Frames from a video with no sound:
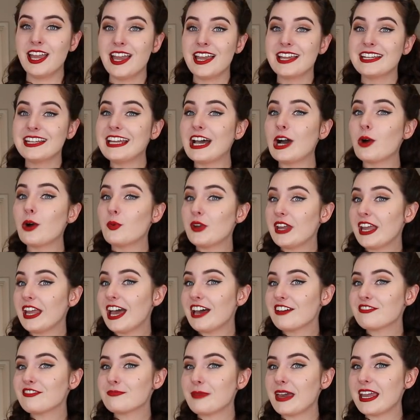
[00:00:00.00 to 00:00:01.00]
Now we
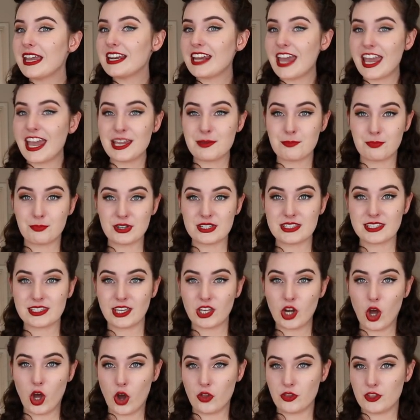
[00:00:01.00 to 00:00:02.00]
have made a
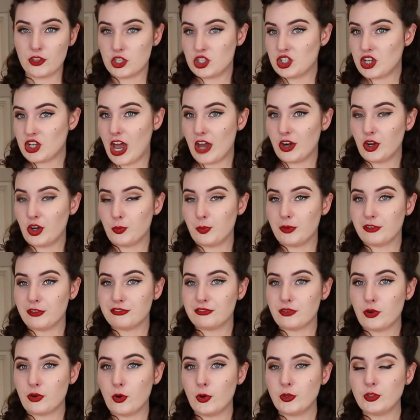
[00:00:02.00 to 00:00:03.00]
brisket on this channel
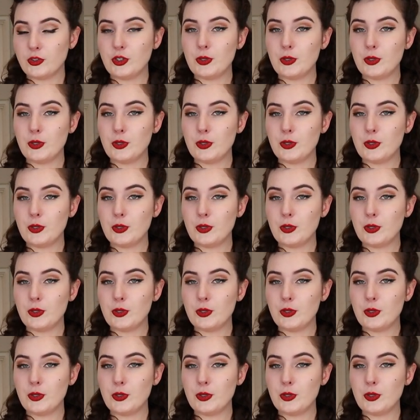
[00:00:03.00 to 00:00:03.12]
before.